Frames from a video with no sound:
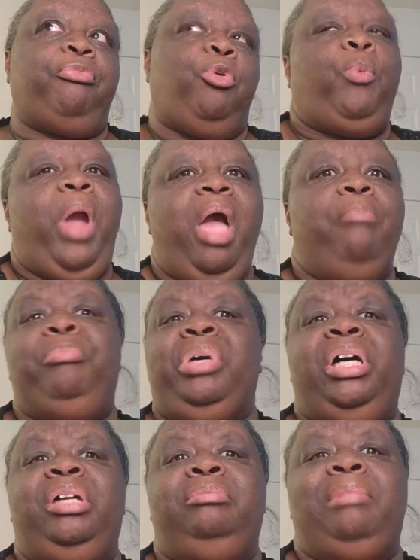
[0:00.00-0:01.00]
rap,
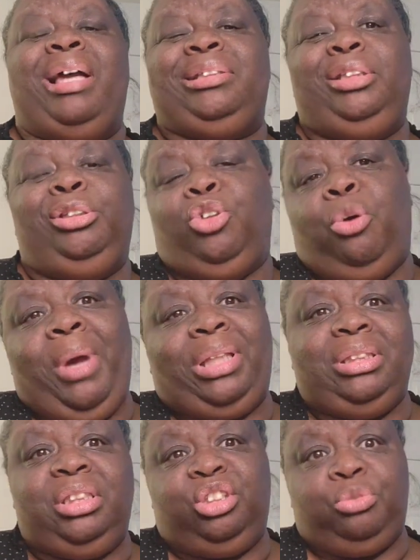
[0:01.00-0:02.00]
but I still know
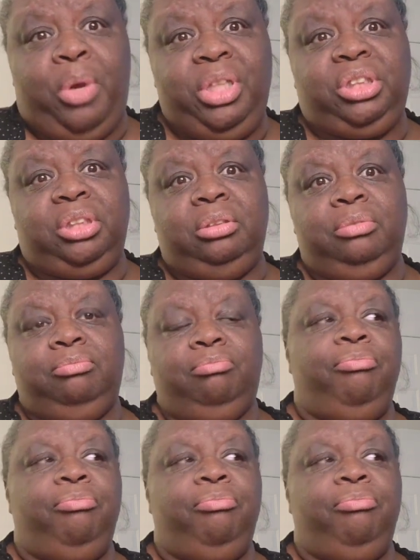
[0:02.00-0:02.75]
about the situation.